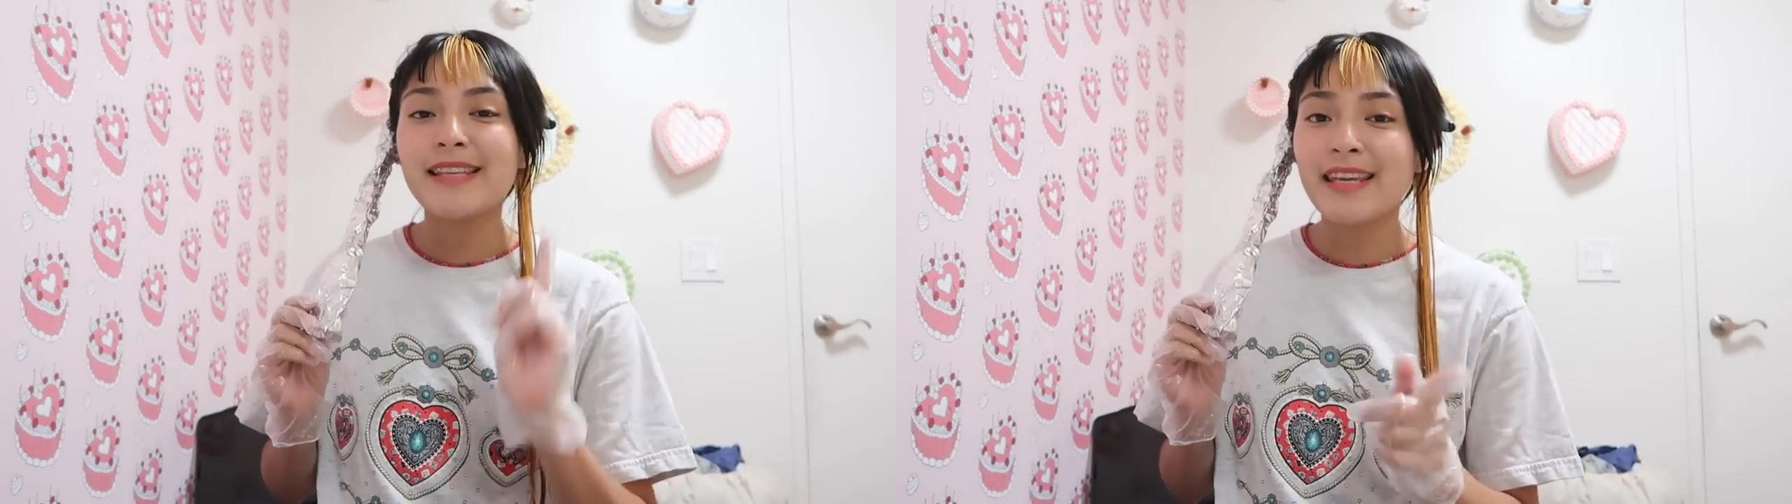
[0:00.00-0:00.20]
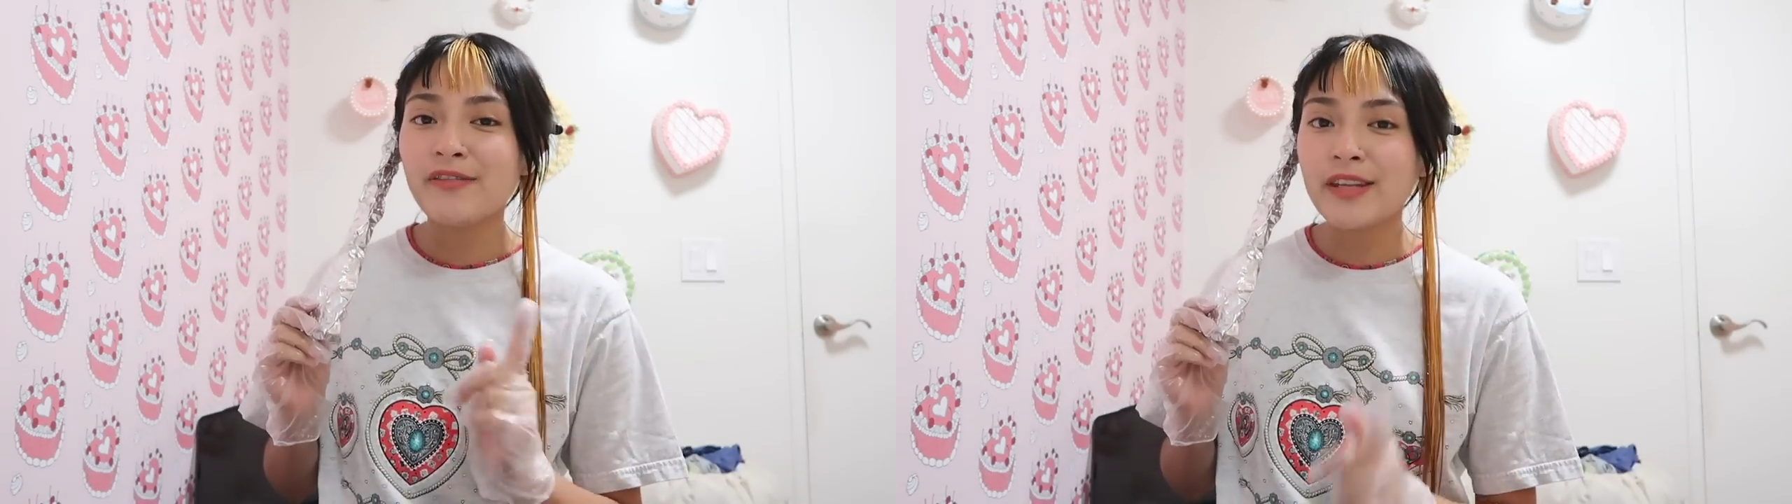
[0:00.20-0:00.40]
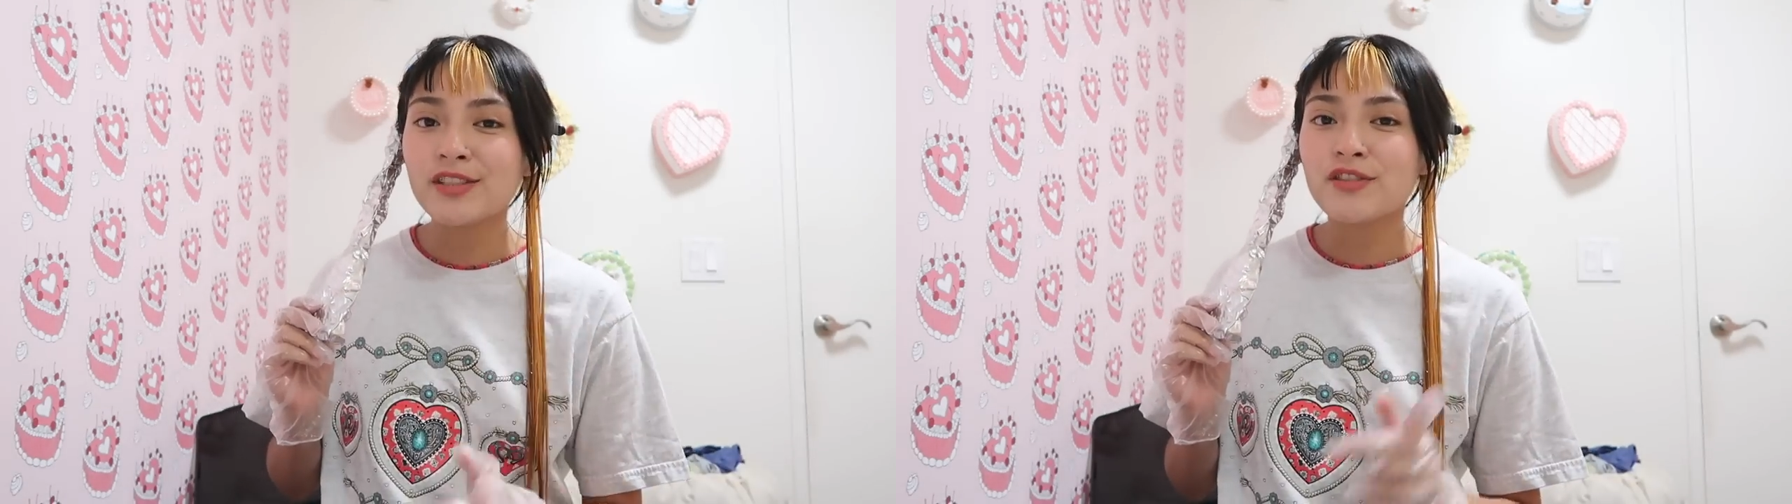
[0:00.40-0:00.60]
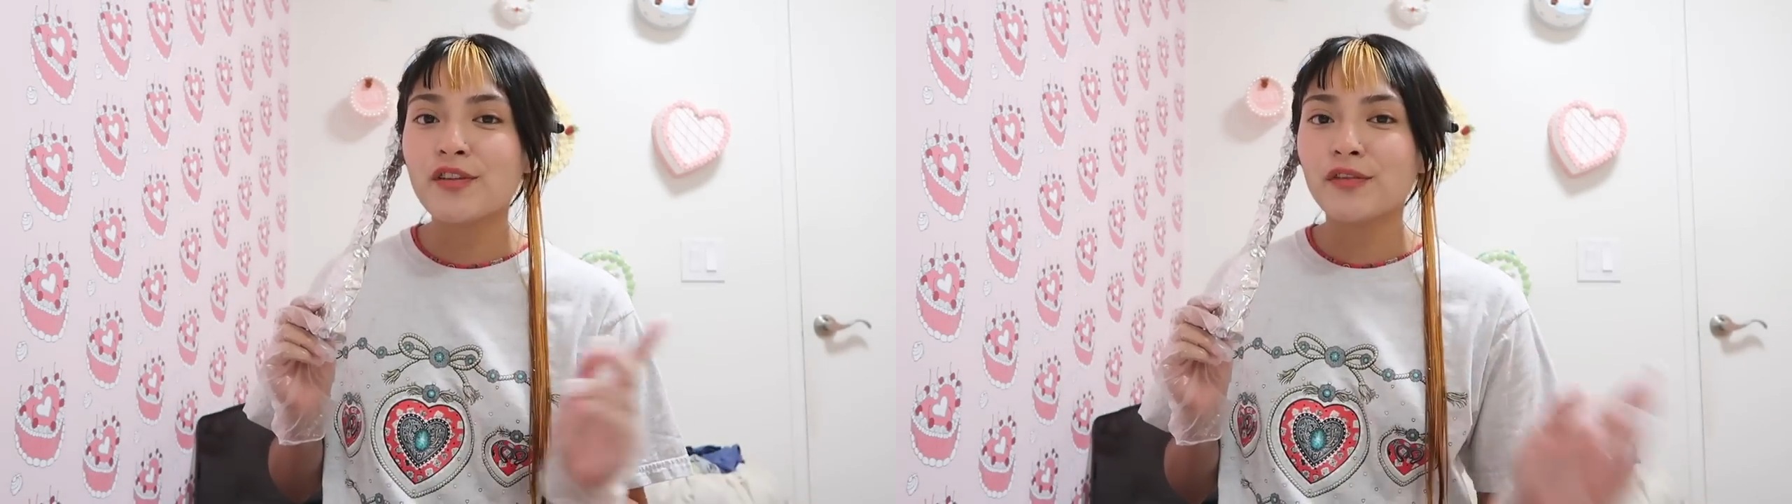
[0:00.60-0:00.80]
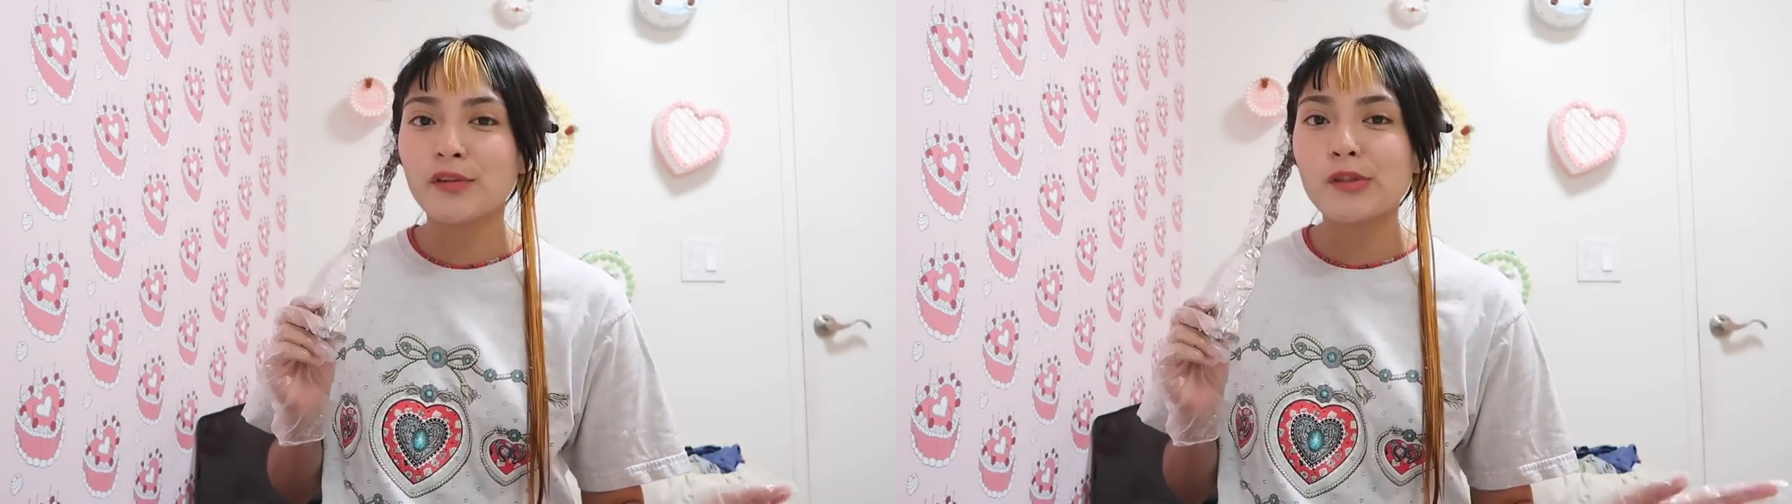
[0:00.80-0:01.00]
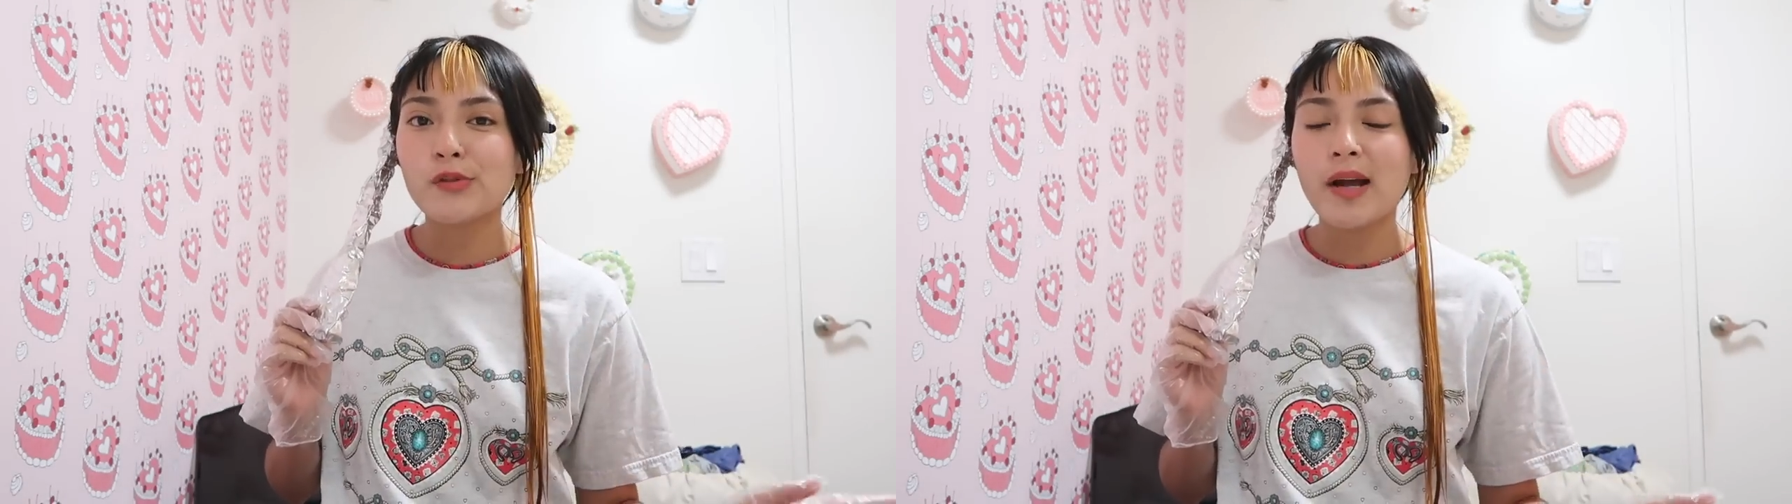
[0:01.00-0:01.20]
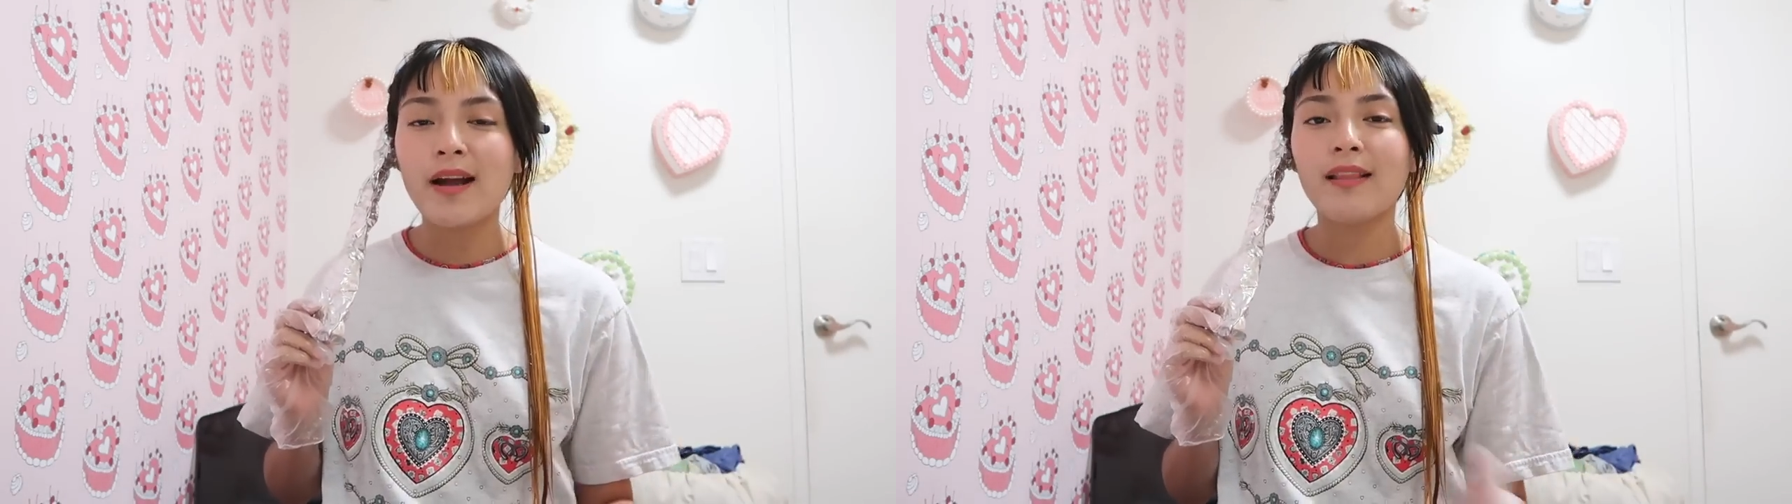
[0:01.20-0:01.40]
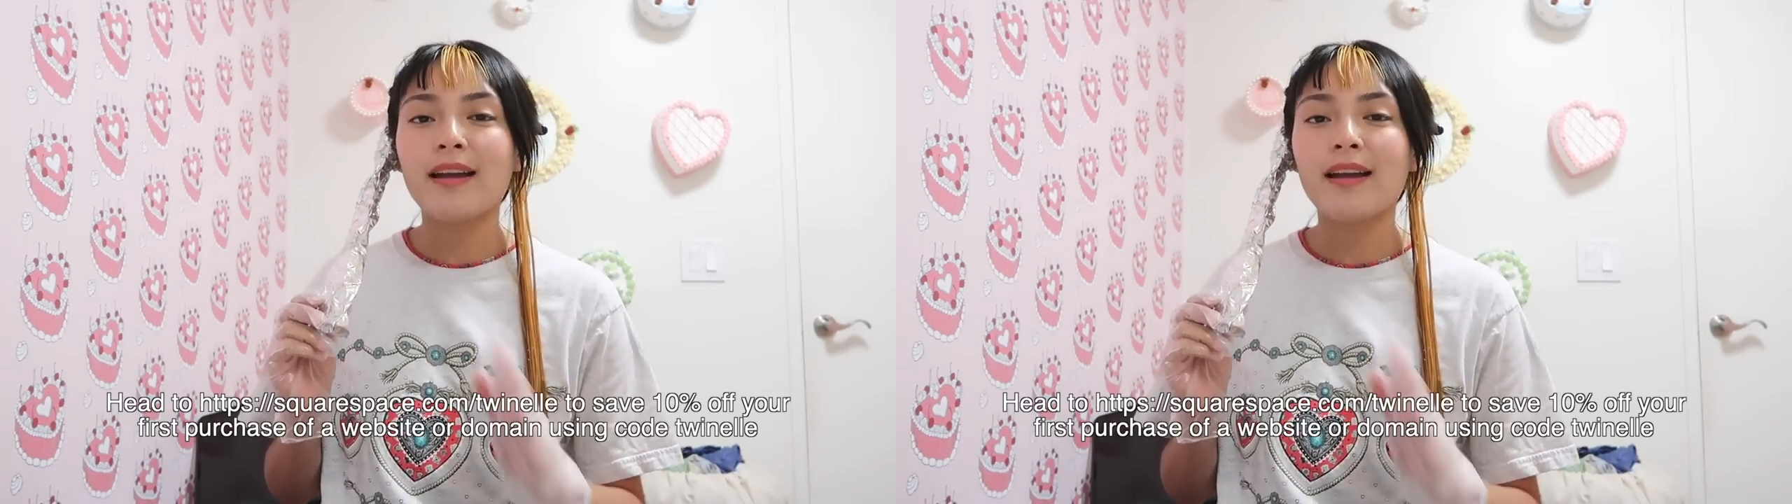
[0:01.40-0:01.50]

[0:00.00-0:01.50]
take advantage of their free trial